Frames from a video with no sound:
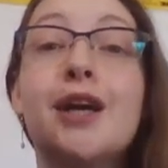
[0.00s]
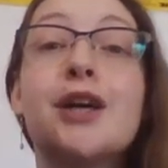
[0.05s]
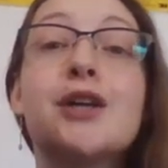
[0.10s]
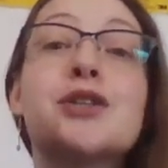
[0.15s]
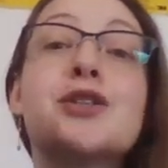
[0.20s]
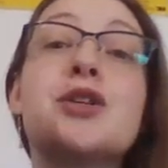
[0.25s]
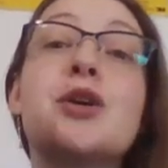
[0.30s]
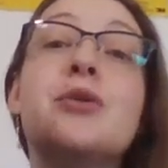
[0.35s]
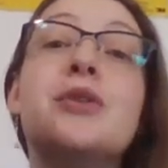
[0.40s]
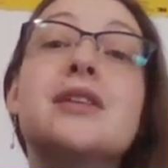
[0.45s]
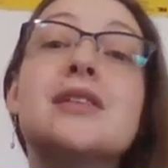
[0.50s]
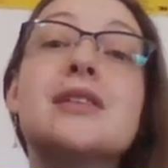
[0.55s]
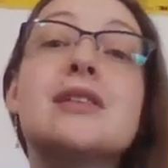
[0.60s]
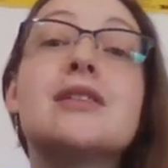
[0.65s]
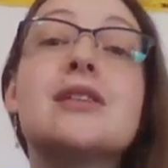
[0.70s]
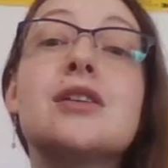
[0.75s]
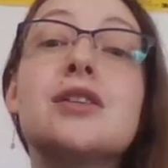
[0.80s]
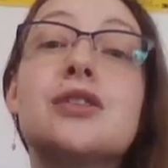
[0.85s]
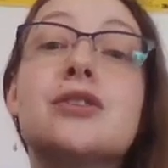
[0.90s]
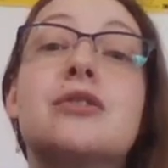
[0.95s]
So, this is
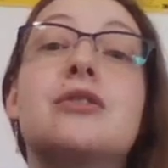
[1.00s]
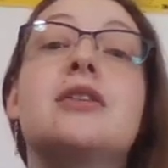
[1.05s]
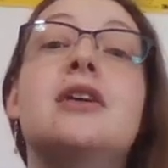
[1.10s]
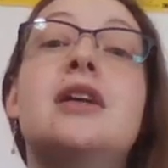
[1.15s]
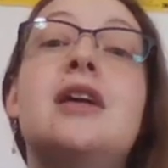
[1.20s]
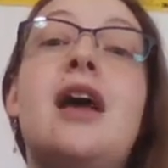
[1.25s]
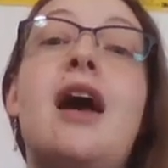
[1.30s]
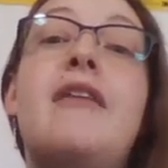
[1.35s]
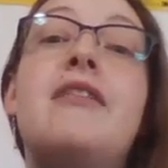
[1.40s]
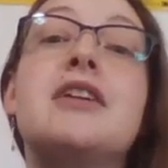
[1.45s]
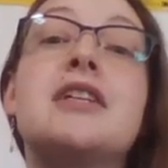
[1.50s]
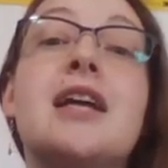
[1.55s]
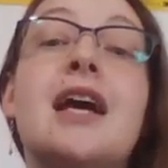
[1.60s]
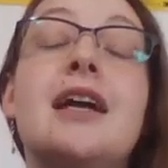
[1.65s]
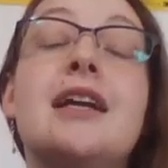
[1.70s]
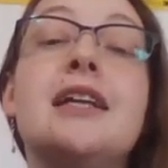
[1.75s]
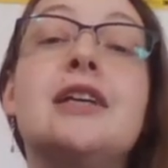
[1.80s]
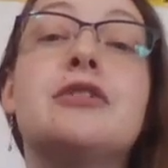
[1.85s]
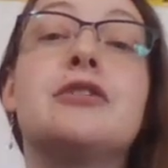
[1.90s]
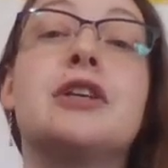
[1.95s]
a story of a
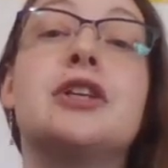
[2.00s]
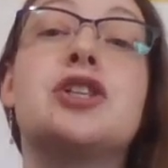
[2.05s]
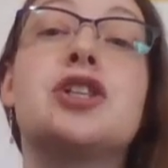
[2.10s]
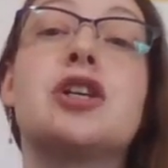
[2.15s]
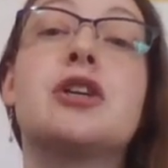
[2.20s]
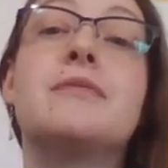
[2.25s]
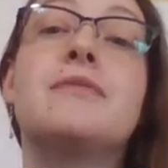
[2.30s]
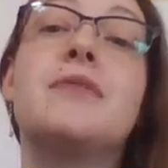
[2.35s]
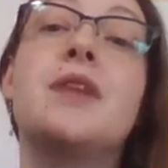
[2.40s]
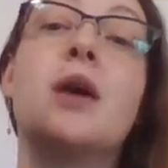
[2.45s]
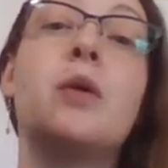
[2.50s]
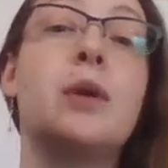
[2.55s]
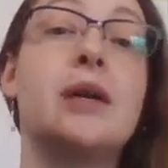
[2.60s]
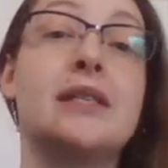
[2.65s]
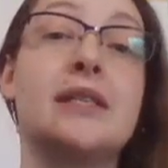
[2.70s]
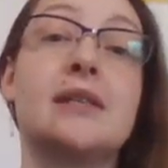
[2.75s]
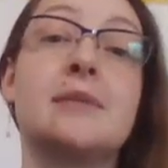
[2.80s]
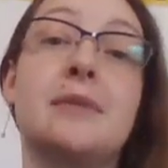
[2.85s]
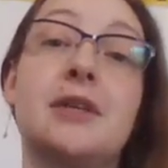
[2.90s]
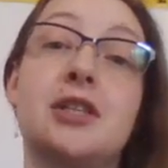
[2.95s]
tiny creature that
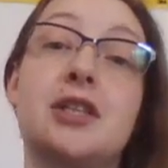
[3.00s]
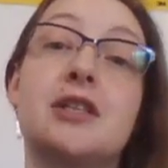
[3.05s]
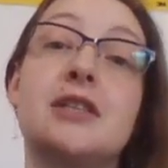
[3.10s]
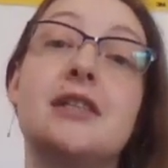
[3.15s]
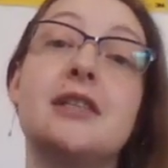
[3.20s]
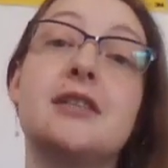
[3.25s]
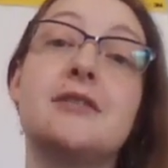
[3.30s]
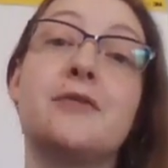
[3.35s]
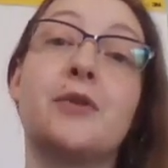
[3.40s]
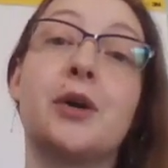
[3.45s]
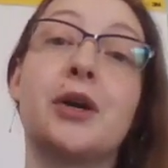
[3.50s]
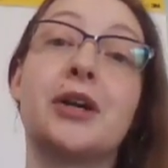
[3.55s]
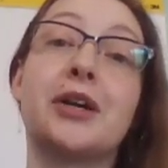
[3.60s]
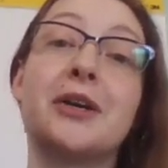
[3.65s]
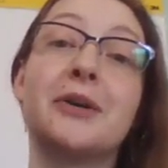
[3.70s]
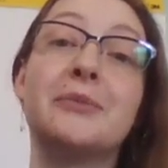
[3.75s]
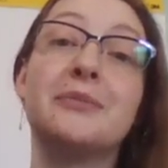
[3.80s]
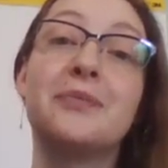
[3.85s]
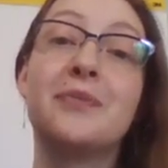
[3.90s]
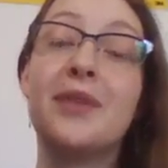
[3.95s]
weighs as much as this
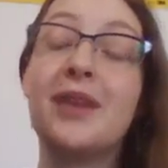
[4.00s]
fork